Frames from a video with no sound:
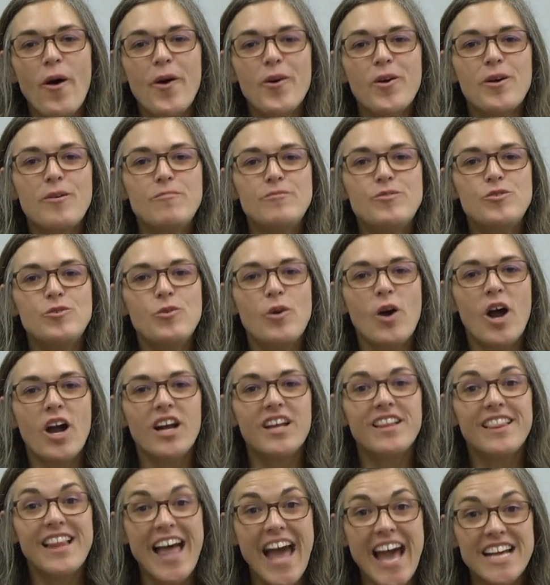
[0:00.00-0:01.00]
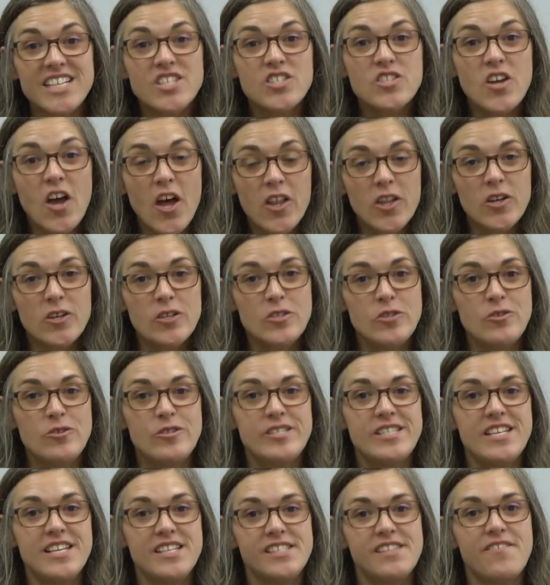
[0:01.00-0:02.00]
welcome to our last Toddler
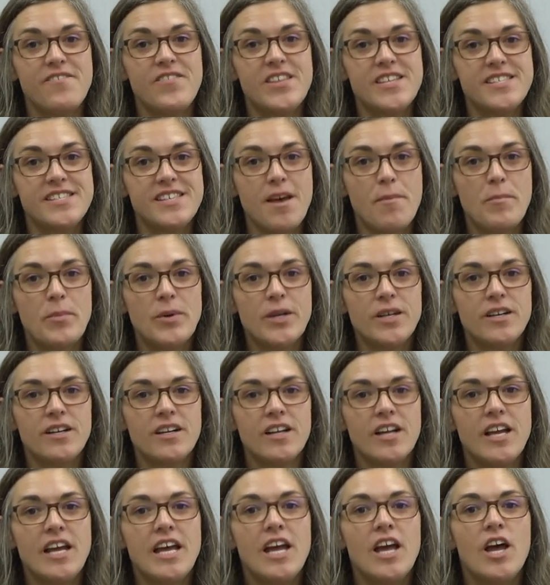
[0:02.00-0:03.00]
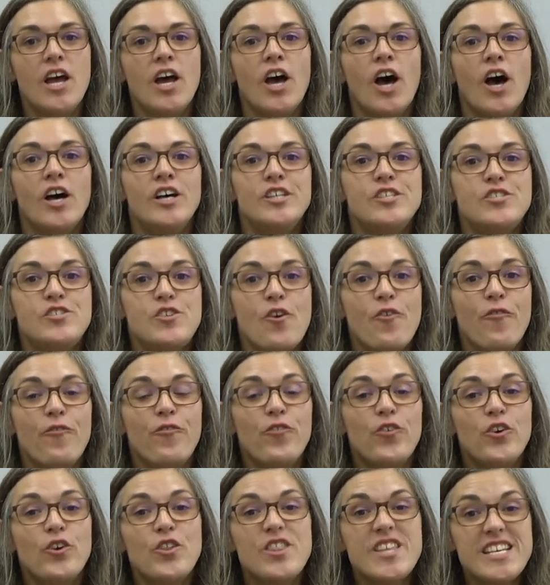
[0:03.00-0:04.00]
Tuesdays of the summer. So
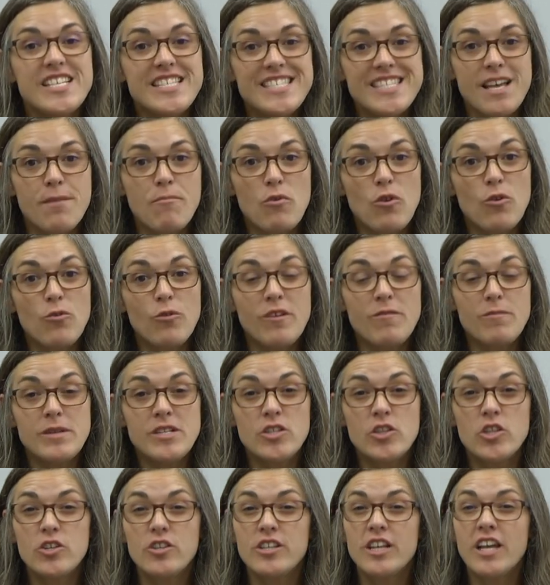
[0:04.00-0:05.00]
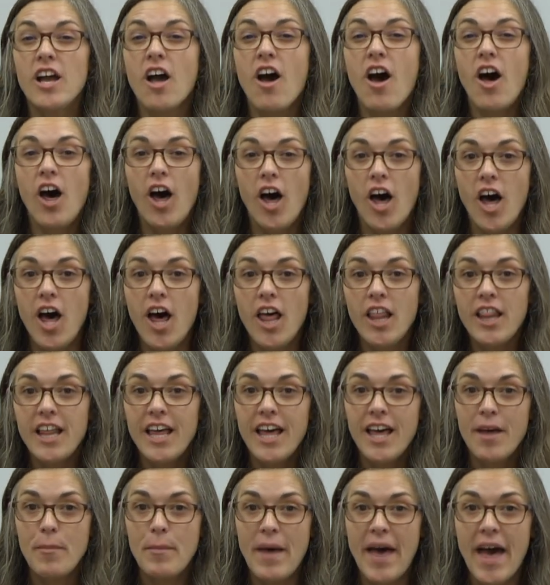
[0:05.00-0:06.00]
for this summer, we've been learning
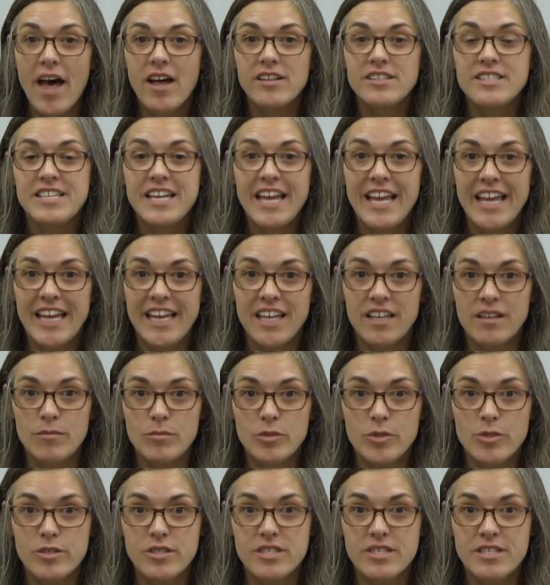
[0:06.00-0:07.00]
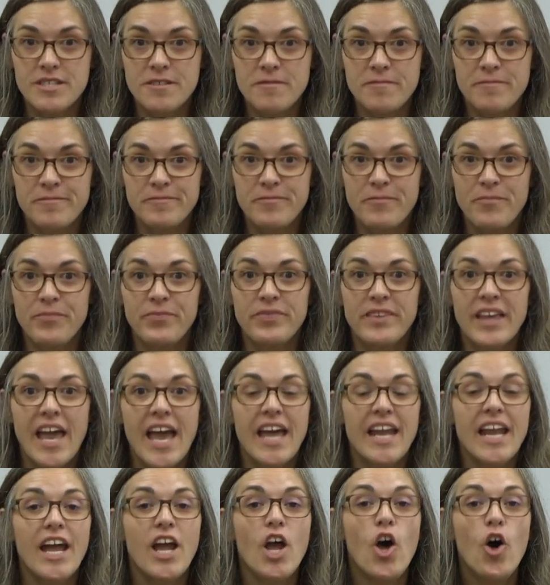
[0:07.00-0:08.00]
all about animals,
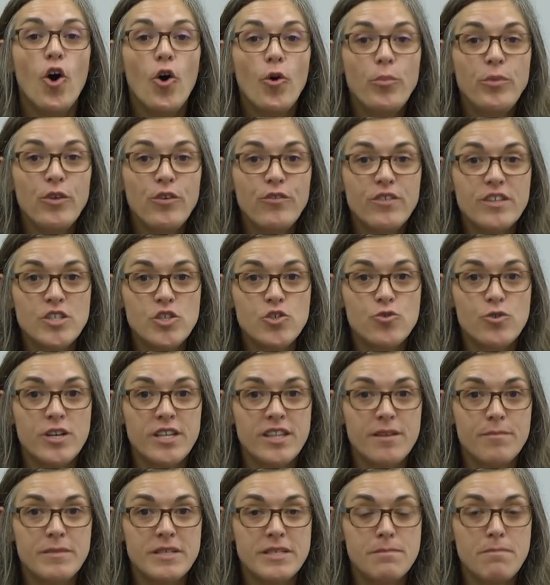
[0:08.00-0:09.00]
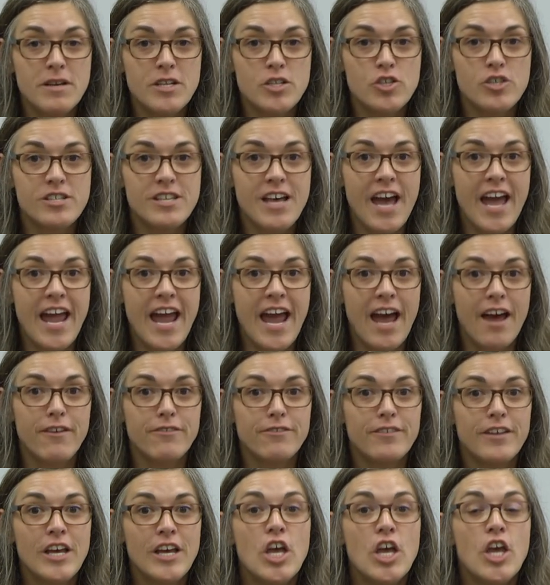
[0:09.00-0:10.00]
and I hope you've enjoyed them as much as I have.
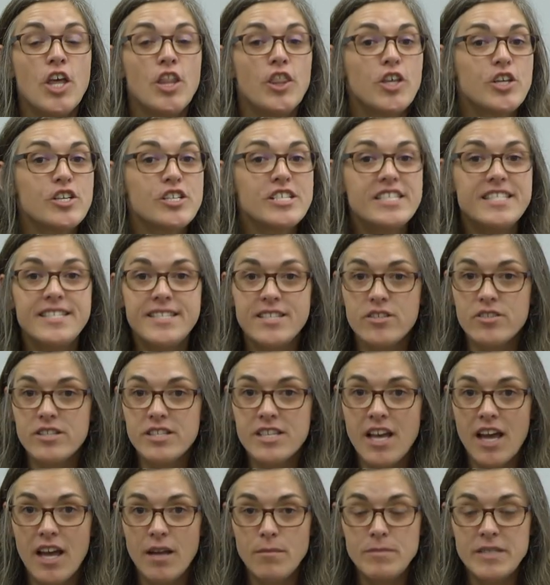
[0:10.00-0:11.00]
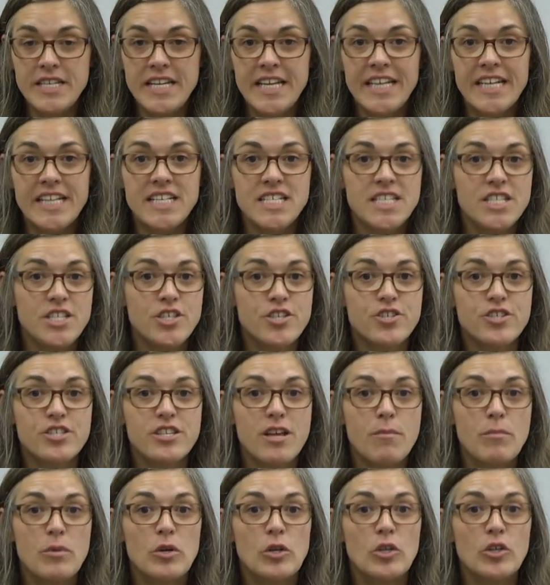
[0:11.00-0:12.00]
There's still time to hand in your
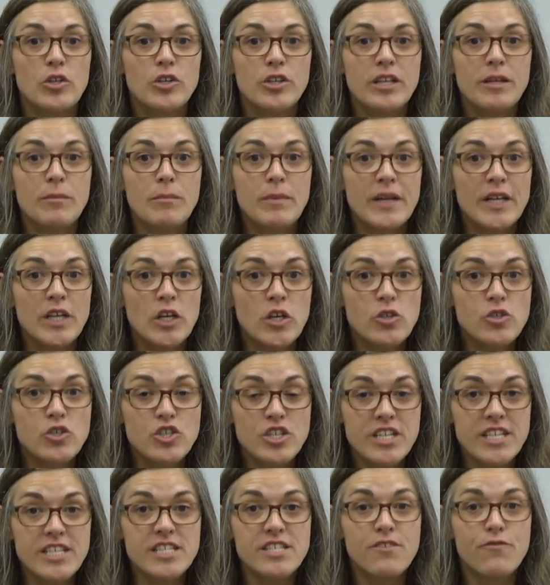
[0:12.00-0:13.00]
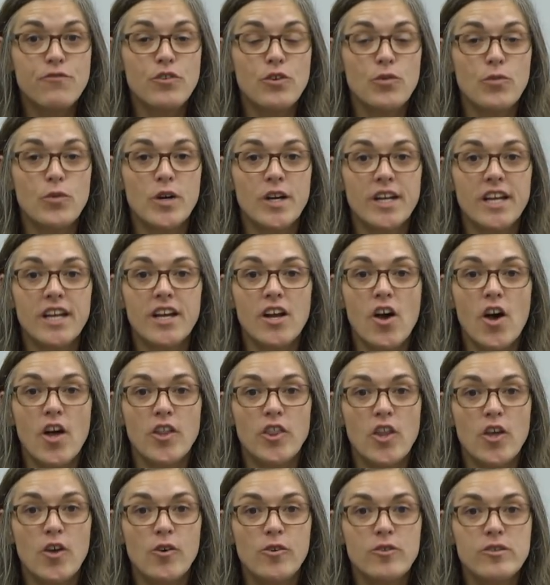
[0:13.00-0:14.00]
summer learning bingo sheets if you're working
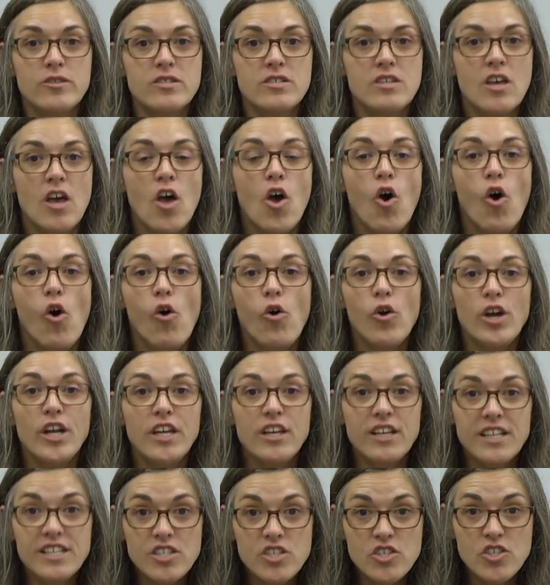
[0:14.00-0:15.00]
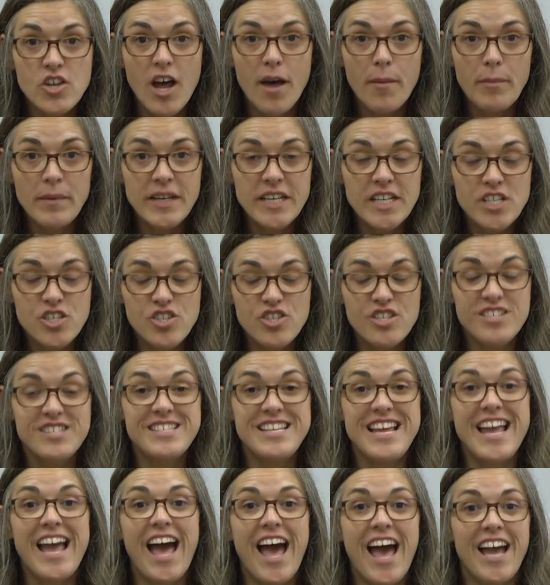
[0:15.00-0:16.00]
on those, or you can stop in and just
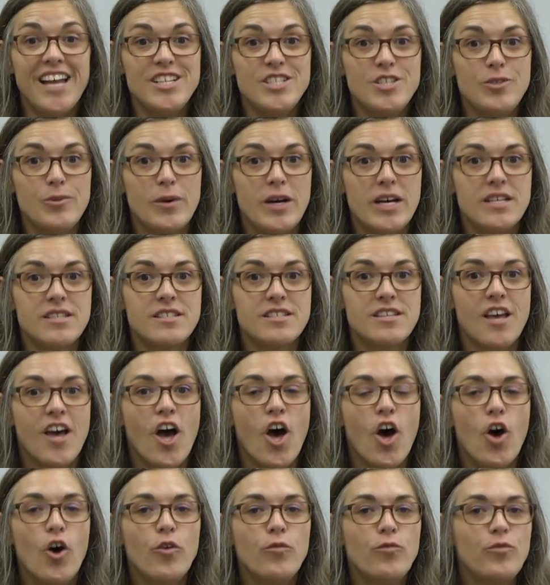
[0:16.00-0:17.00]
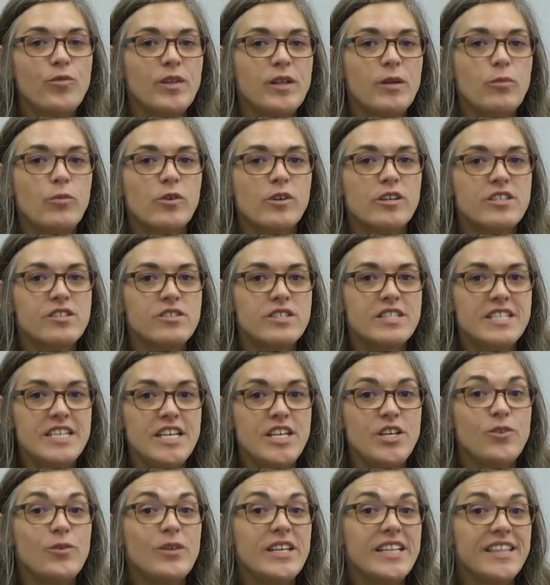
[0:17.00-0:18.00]
say hi to us. Hopefully we'll
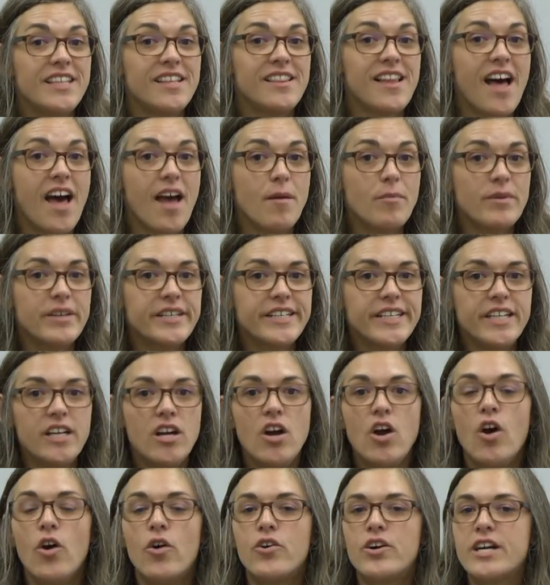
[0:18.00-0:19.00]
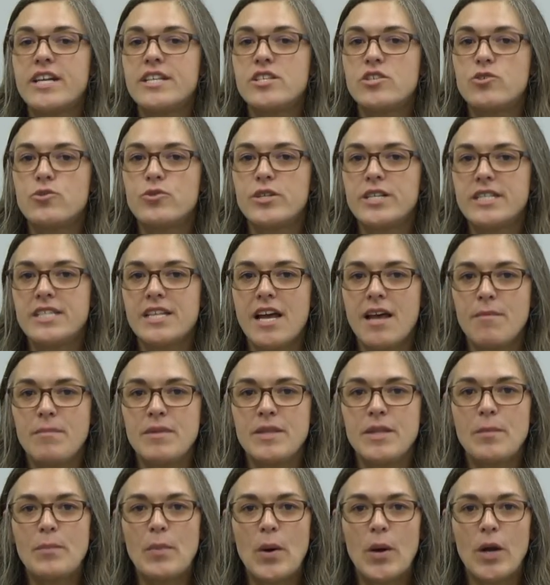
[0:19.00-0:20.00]
see you in the library or at story time
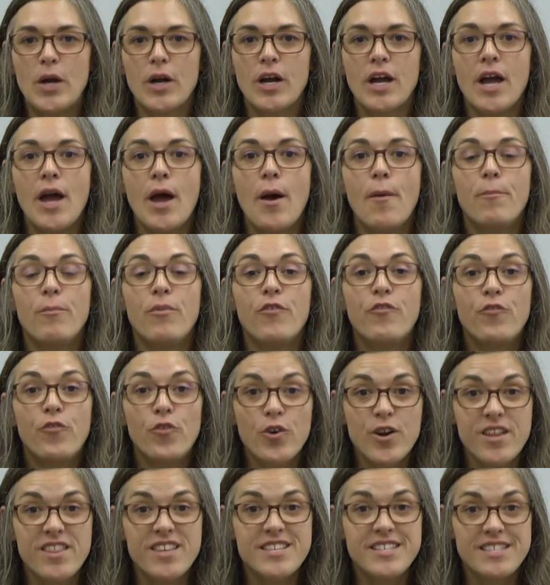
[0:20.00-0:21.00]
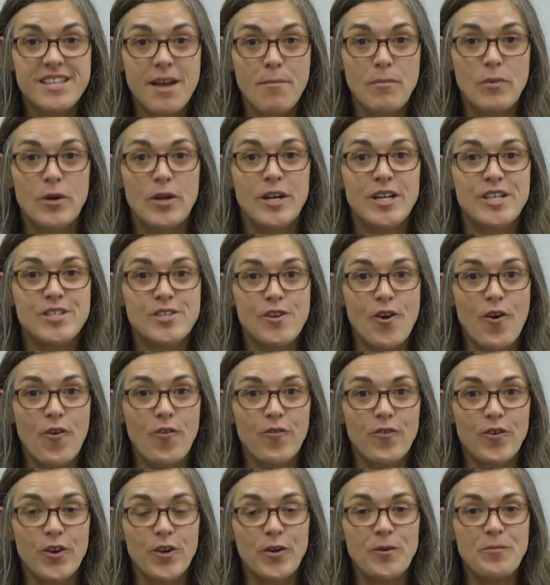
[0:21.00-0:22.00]
in the park before the summer is
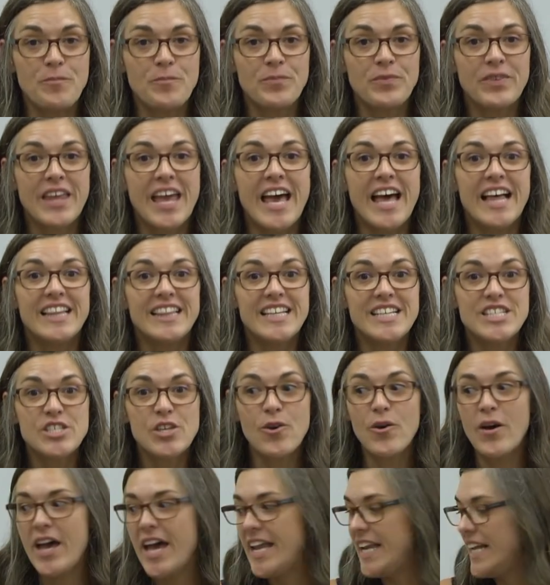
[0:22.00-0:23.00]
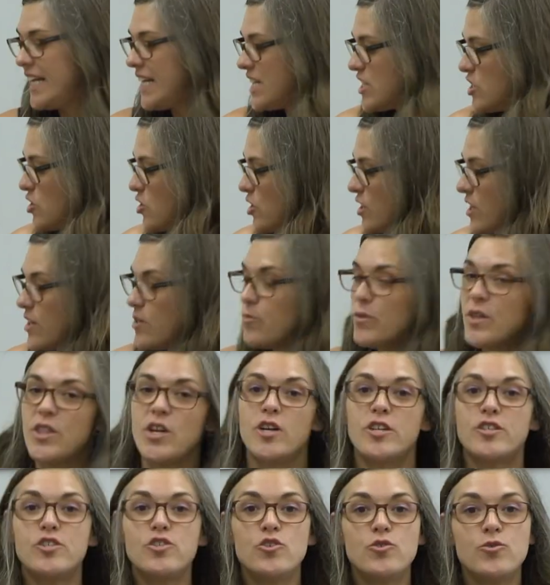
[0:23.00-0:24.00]
over. Let's go ahead and get started with
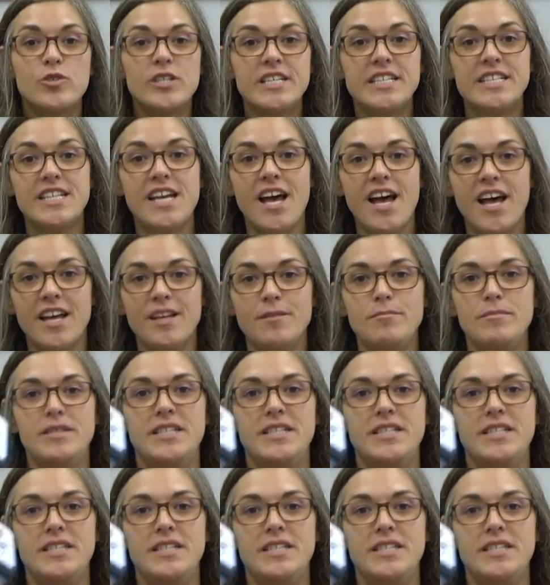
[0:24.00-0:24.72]
our story time